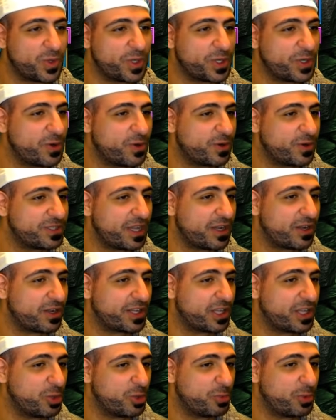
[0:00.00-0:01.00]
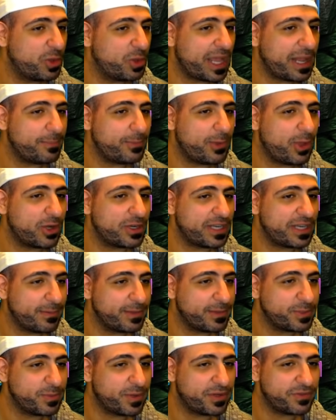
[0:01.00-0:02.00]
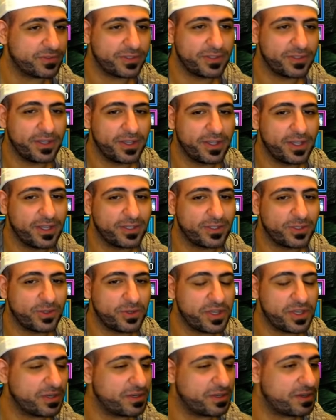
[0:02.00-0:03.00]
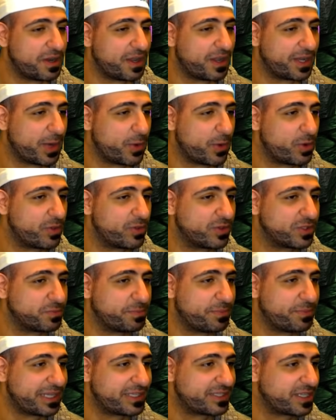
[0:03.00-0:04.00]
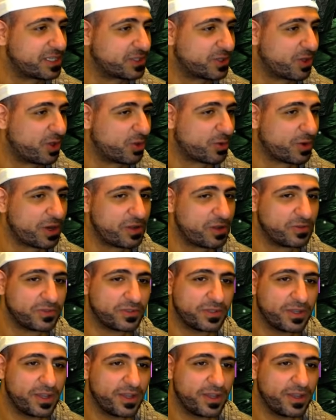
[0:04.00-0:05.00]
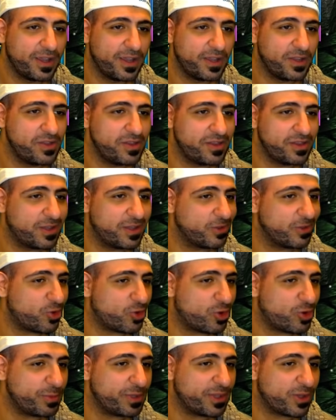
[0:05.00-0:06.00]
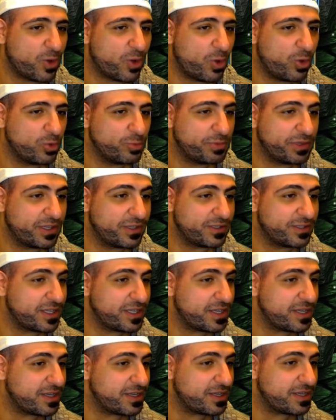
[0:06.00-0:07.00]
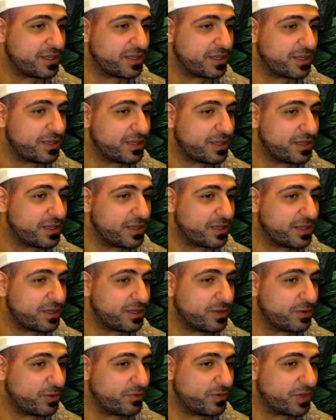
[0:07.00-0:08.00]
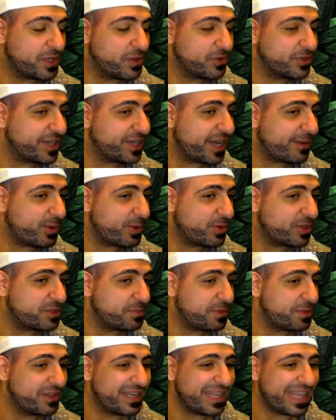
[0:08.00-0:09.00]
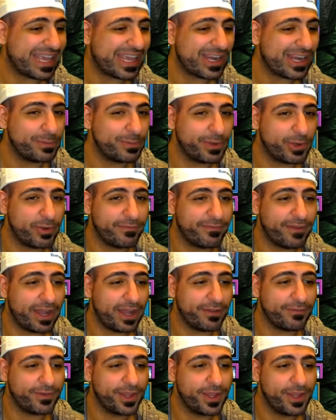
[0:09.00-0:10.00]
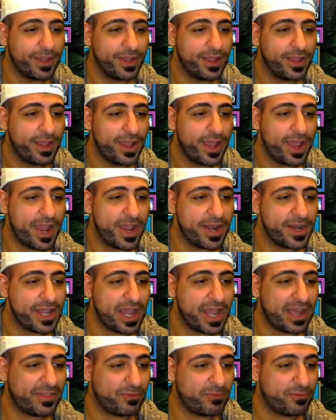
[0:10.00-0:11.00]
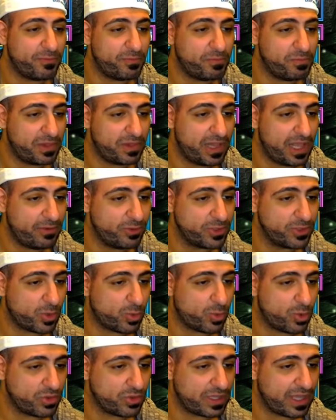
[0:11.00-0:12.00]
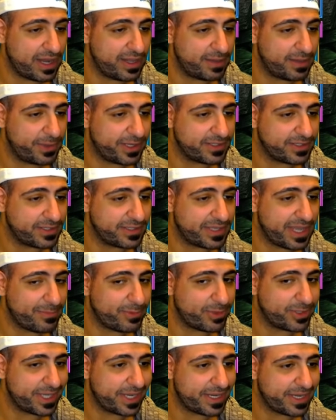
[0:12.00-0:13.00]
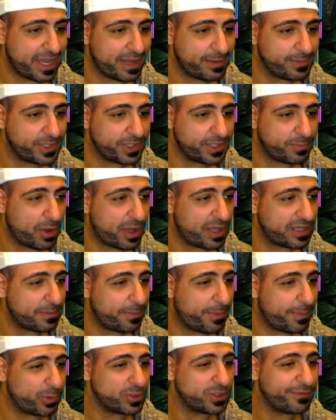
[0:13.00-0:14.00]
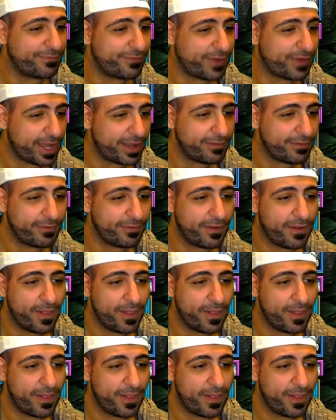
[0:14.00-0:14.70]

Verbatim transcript: ignores unkillable and block damage buffs. So you can get rid of those pesky skull crowns. You can kill Tormund the Cold, because if he kills an enemy with this ability, they cannot be revived. And yeah, the levels are worth getting because it's 10% damage as opposed to 5